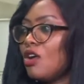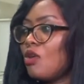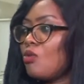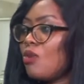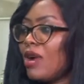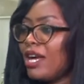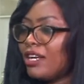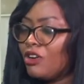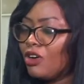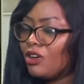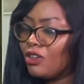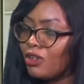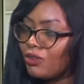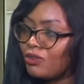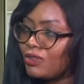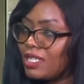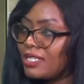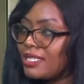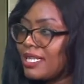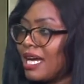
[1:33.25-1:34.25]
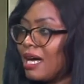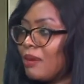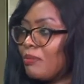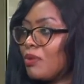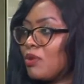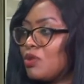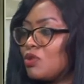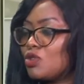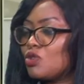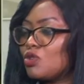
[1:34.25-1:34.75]
When all of this
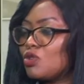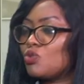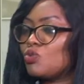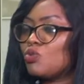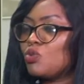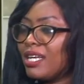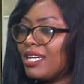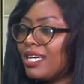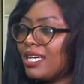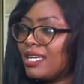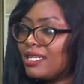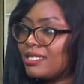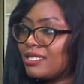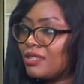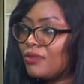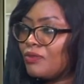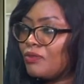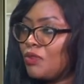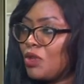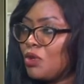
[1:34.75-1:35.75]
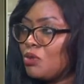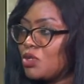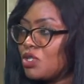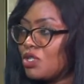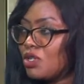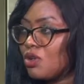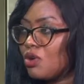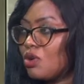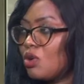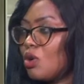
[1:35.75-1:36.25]
happens, what is the
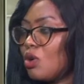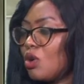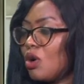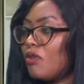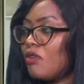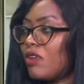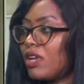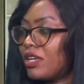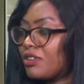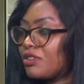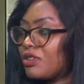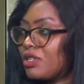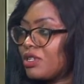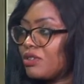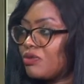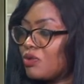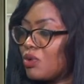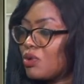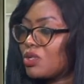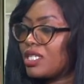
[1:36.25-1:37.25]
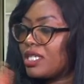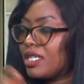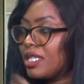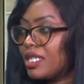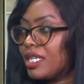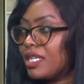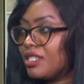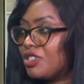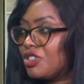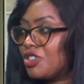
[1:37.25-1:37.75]
future of electronic voting
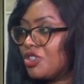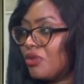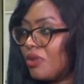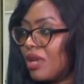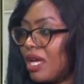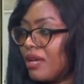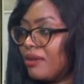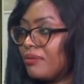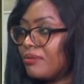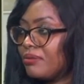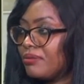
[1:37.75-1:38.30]
in Nigeria?